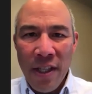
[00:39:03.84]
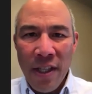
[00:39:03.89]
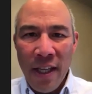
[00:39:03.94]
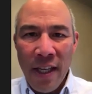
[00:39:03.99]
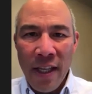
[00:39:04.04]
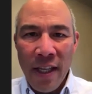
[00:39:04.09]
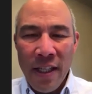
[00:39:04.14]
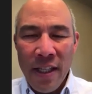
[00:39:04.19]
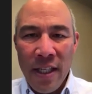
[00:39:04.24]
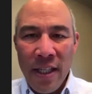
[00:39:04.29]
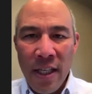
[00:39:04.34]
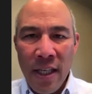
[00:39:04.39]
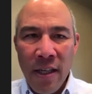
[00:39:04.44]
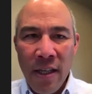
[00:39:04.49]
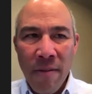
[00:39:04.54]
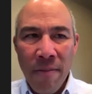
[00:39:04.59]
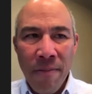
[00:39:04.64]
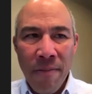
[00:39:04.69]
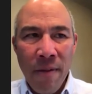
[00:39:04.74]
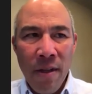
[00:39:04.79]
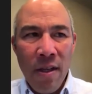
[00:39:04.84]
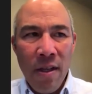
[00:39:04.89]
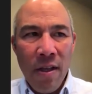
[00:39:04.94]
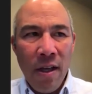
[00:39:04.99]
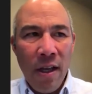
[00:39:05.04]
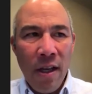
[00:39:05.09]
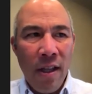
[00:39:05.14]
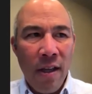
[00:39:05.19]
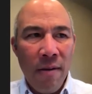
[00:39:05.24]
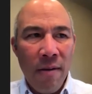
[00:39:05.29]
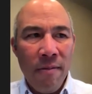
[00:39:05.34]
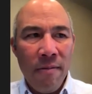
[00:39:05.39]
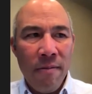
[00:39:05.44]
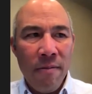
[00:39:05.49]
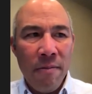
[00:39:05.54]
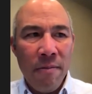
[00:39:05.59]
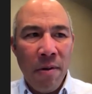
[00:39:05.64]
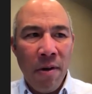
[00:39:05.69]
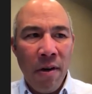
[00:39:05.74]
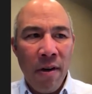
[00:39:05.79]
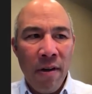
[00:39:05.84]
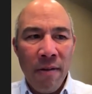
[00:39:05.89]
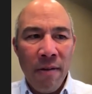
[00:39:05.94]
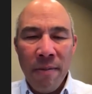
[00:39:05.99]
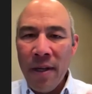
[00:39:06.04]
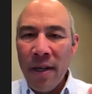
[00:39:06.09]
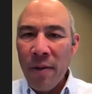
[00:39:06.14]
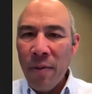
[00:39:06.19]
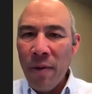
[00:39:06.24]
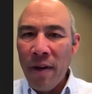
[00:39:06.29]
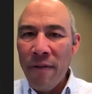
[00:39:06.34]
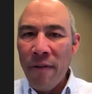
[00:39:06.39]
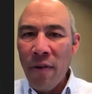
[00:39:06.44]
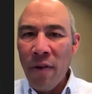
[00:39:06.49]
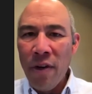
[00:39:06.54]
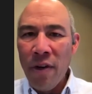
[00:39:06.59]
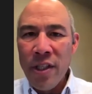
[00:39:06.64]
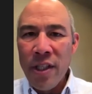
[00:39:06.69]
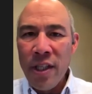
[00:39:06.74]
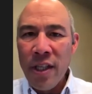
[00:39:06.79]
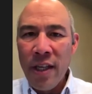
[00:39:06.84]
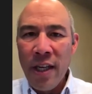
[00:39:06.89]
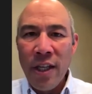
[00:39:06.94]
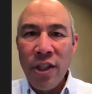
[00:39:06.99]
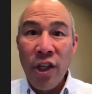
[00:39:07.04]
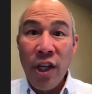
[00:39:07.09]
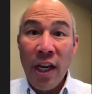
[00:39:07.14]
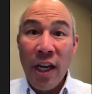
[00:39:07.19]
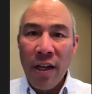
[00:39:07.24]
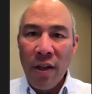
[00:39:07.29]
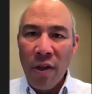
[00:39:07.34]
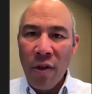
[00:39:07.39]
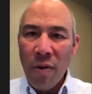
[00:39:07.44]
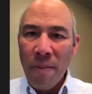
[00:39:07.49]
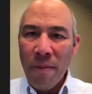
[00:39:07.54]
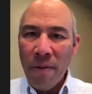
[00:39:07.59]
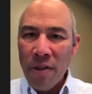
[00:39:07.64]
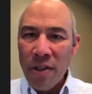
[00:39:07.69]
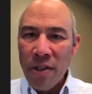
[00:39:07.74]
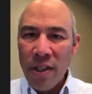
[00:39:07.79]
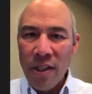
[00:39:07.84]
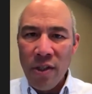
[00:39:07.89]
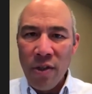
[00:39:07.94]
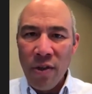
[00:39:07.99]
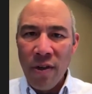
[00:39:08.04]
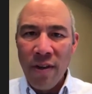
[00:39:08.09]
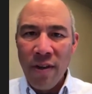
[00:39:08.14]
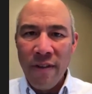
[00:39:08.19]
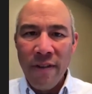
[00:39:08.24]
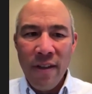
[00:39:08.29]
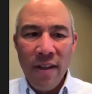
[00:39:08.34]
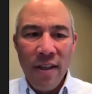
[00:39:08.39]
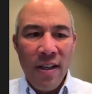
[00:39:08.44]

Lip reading: things. I think part of being at Wake Forest and educating the whole person sort of